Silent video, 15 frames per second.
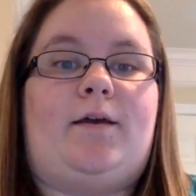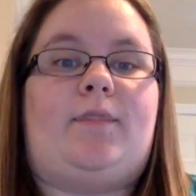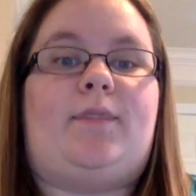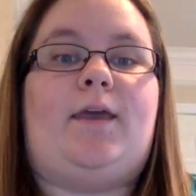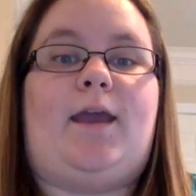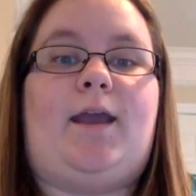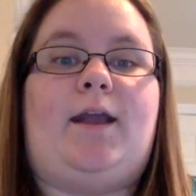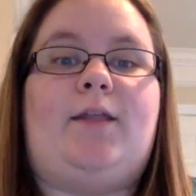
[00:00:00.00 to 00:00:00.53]

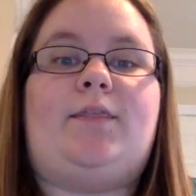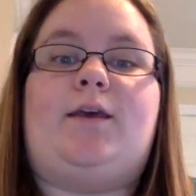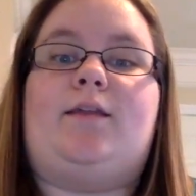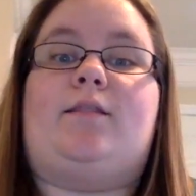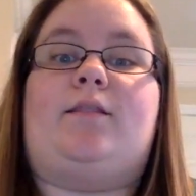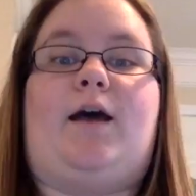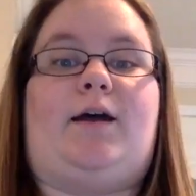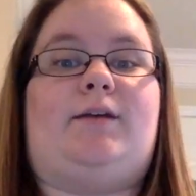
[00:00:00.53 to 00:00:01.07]
The eighth
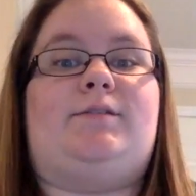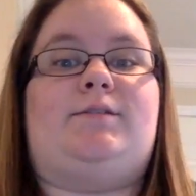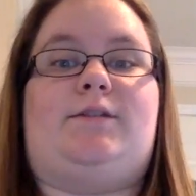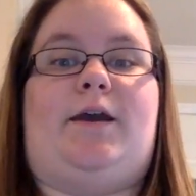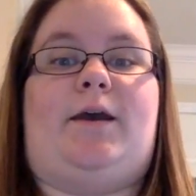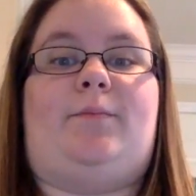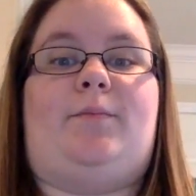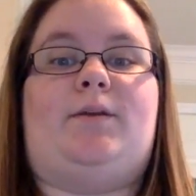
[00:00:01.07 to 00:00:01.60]
and last
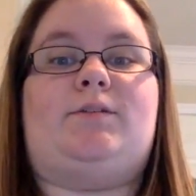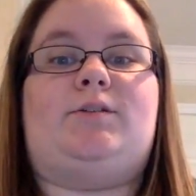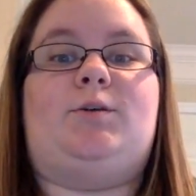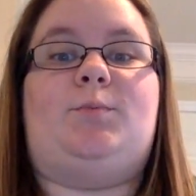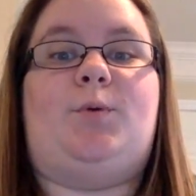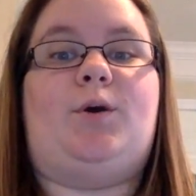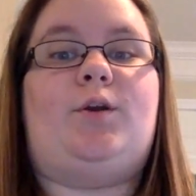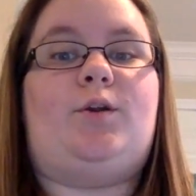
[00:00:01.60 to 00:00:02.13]
step is
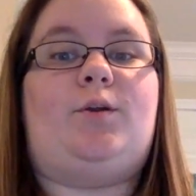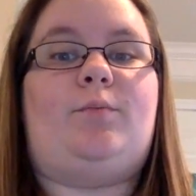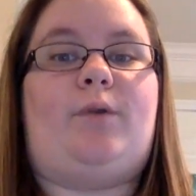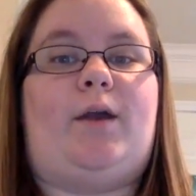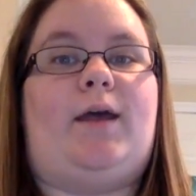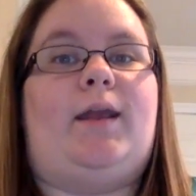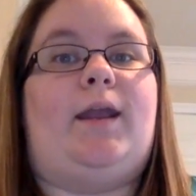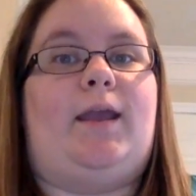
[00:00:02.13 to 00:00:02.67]
to put your
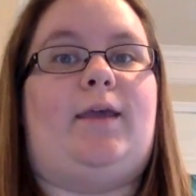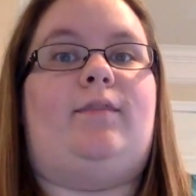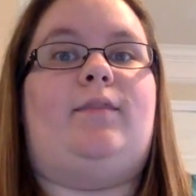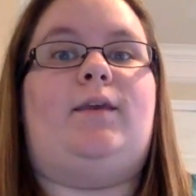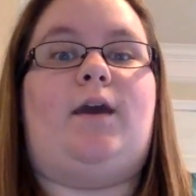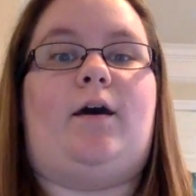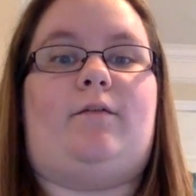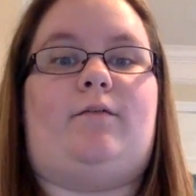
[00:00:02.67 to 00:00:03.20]
bread in
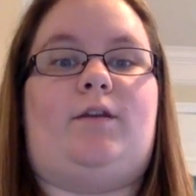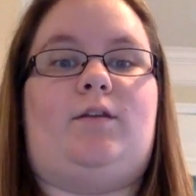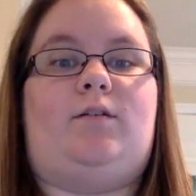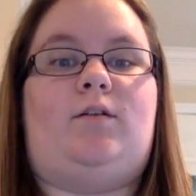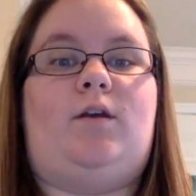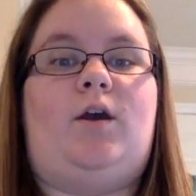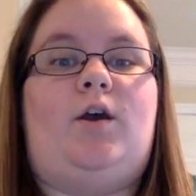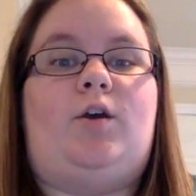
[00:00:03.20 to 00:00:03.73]
the oven.
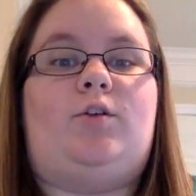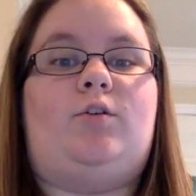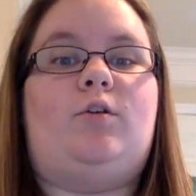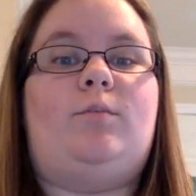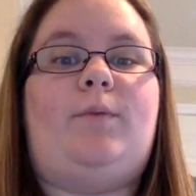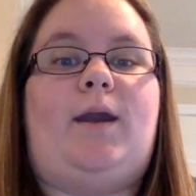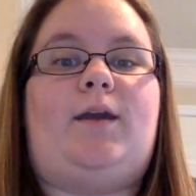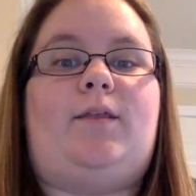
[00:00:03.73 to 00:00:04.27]

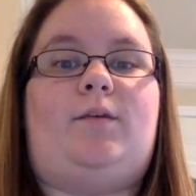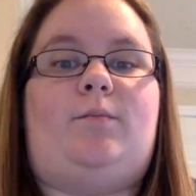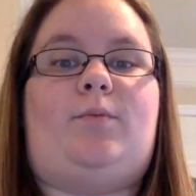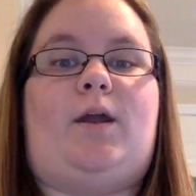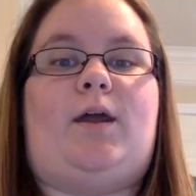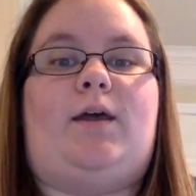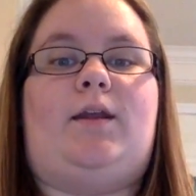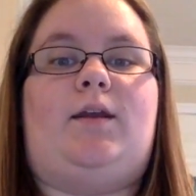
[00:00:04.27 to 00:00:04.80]
You'll bake the
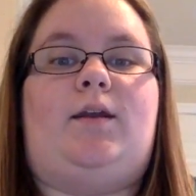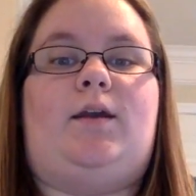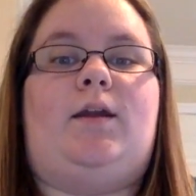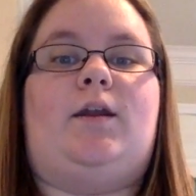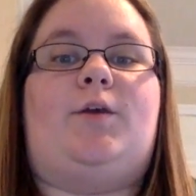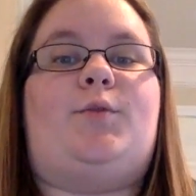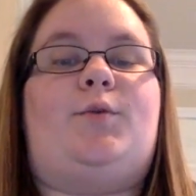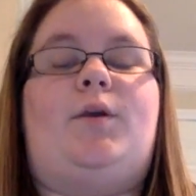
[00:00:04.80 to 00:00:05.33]
bread
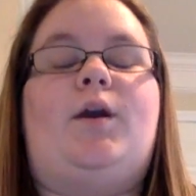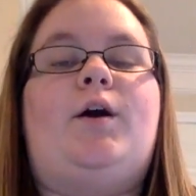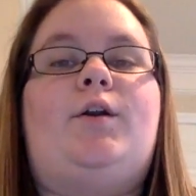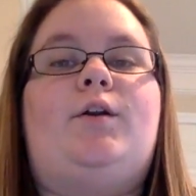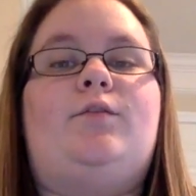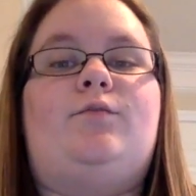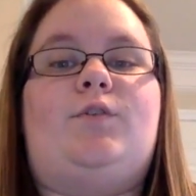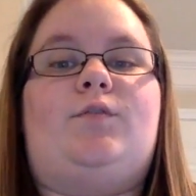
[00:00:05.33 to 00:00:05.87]
in a
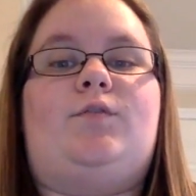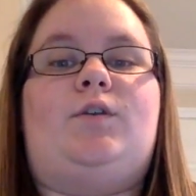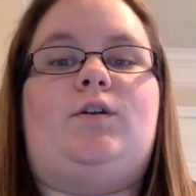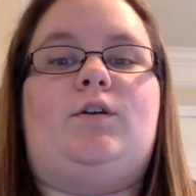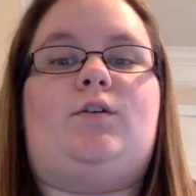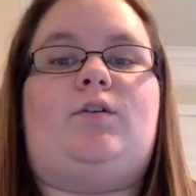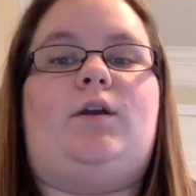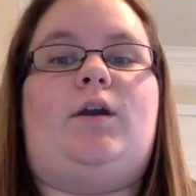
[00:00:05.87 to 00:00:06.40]

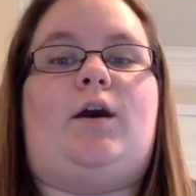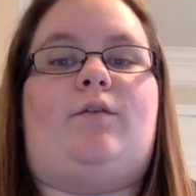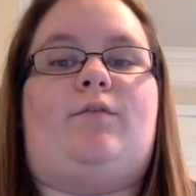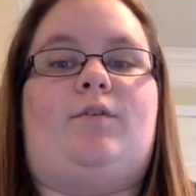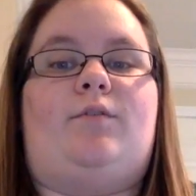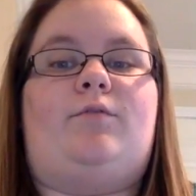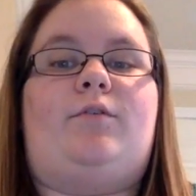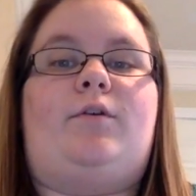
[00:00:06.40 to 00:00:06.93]
350-degree
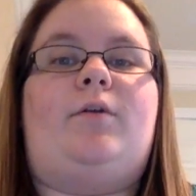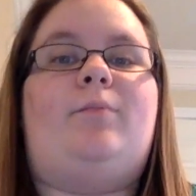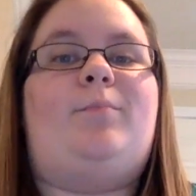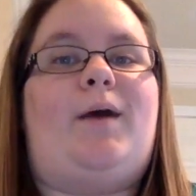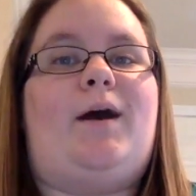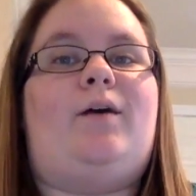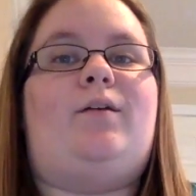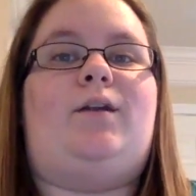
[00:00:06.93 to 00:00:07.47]
oven for
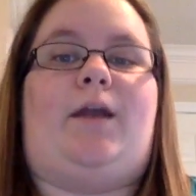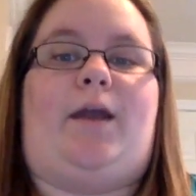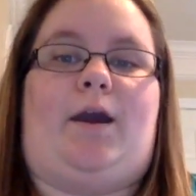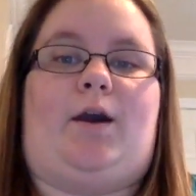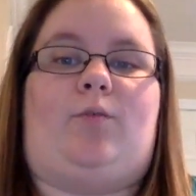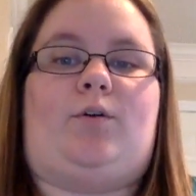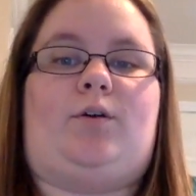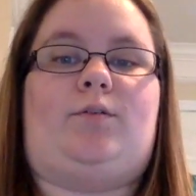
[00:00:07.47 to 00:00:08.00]
about an
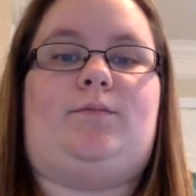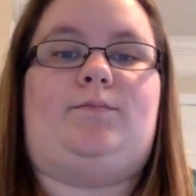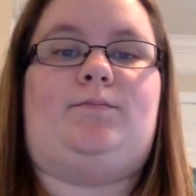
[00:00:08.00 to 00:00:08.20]
hour.